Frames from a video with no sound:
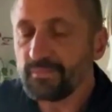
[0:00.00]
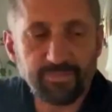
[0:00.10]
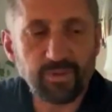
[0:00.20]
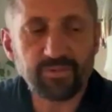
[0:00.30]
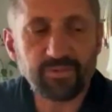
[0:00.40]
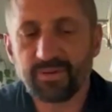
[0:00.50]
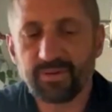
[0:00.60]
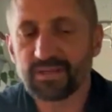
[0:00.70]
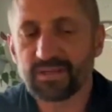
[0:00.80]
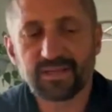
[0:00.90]
am familiar with
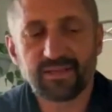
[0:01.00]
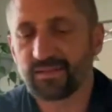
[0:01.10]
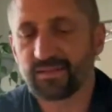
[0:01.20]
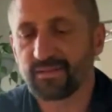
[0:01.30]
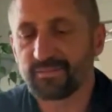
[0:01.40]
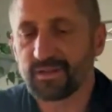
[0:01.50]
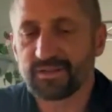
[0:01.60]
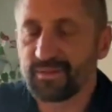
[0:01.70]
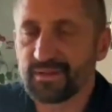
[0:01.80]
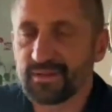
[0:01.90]
that project. I think that their
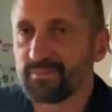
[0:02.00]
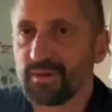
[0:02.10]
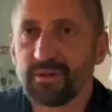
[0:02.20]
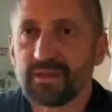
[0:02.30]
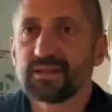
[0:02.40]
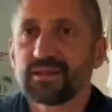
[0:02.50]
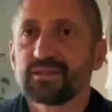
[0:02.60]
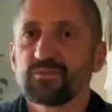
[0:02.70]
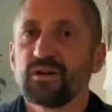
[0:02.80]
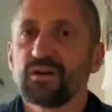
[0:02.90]
tempeh is amazing
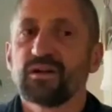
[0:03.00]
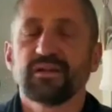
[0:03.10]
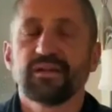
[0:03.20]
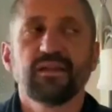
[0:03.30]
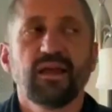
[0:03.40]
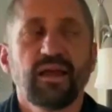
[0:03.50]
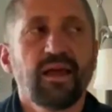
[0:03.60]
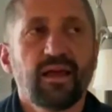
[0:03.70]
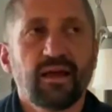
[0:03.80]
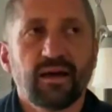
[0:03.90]
as well.
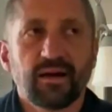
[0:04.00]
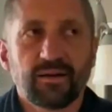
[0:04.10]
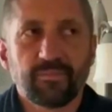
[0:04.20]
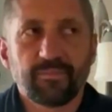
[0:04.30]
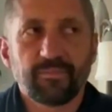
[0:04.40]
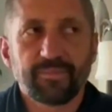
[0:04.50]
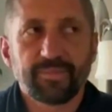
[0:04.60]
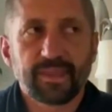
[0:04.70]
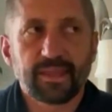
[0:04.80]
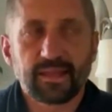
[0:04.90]
And
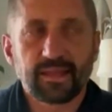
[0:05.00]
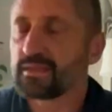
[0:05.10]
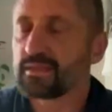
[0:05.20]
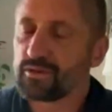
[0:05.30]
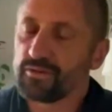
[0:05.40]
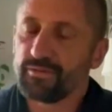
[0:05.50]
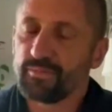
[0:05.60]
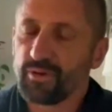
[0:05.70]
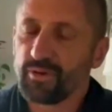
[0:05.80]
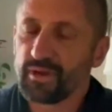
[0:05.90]
I think the
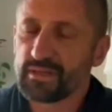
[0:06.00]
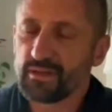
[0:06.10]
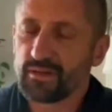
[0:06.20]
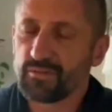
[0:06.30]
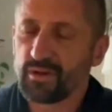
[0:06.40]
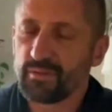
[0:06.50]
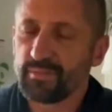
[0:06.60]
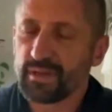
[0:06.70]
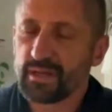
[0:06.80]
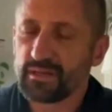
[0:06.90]
tofu point is a good one
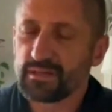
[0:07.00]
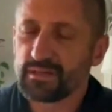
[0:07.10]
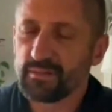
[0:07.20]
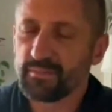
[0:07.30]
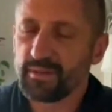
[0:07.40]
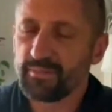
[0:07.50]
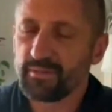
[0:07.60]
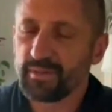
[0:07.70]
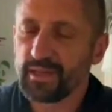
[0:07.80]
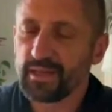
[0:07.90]
because some
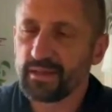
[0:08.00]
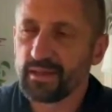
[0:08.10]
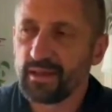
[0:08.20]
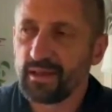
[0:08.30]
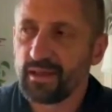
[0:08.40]
people may